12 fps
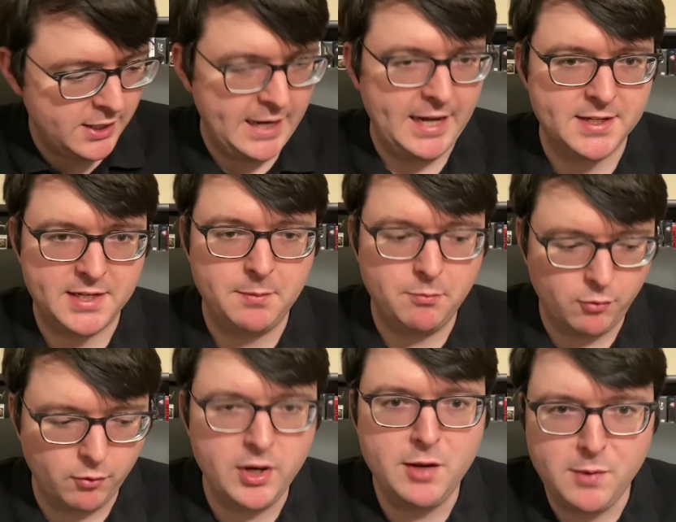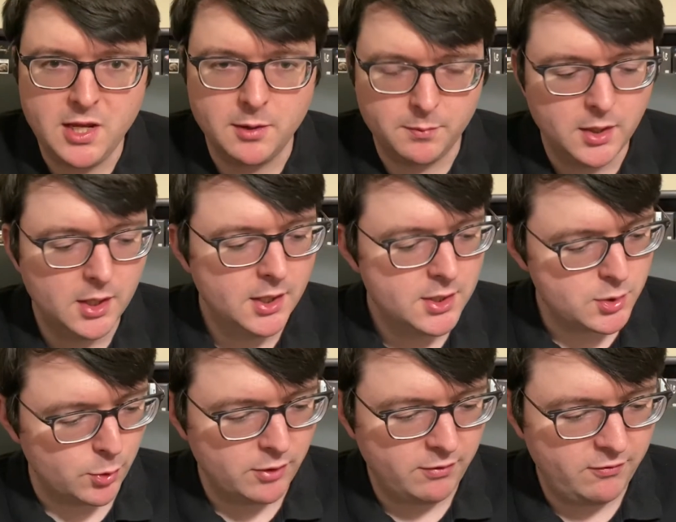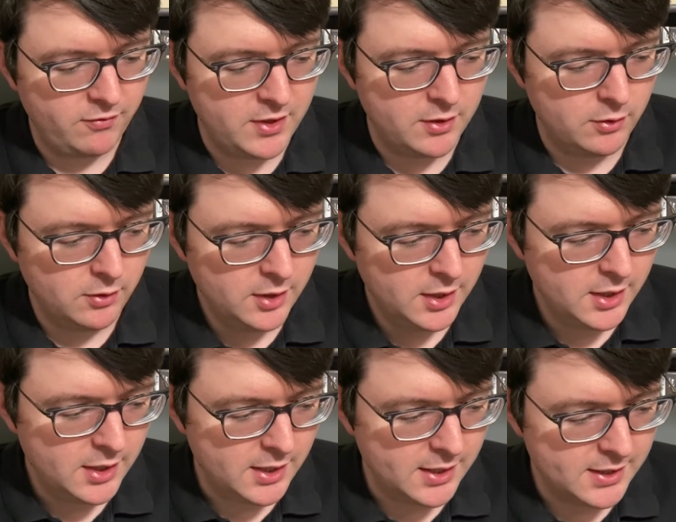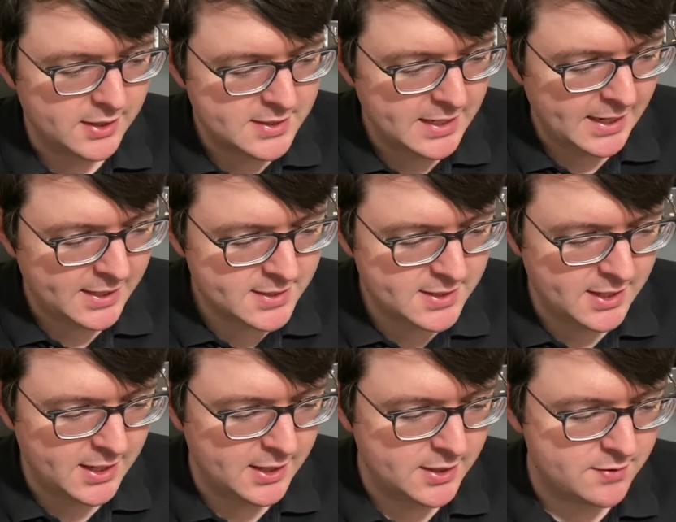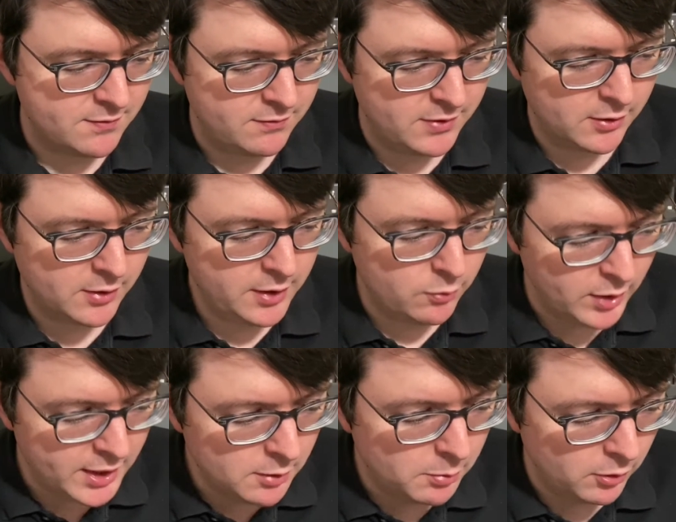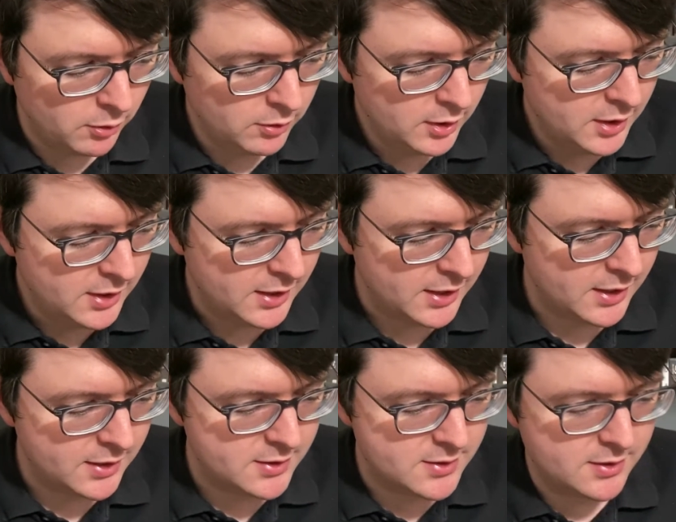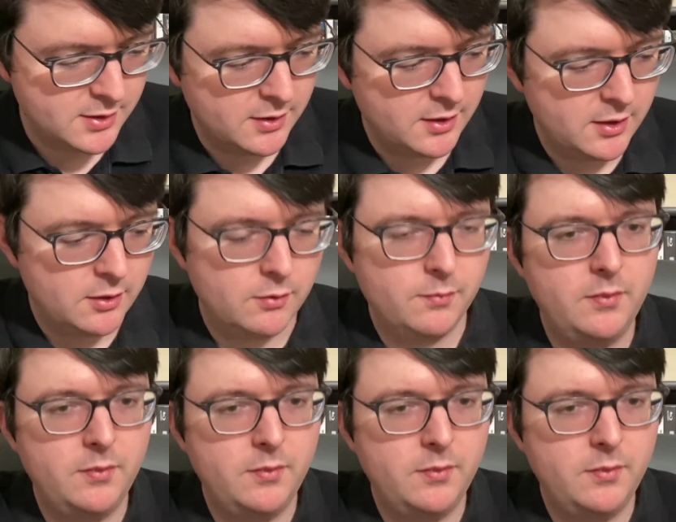It has a premium sort of feel. Uh, the text is very readable, and you know,